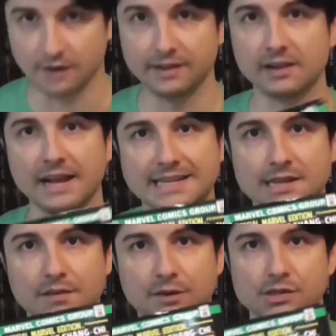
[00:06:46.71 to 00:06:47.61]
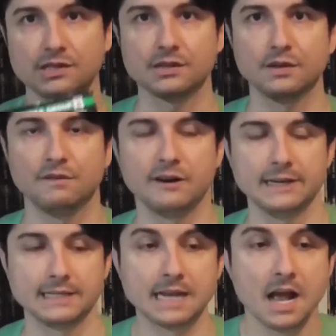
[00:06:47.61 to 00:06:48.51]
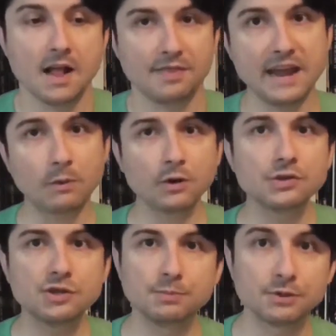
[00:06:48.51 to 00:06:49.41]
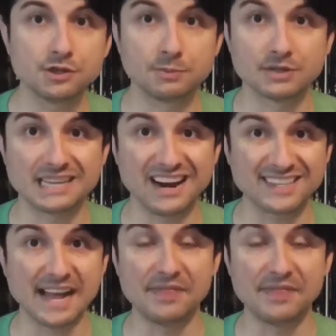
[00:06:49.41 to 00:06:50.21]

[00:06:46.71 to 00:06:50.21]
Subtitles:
are, the classic versions are the variants, they were super, super scarce.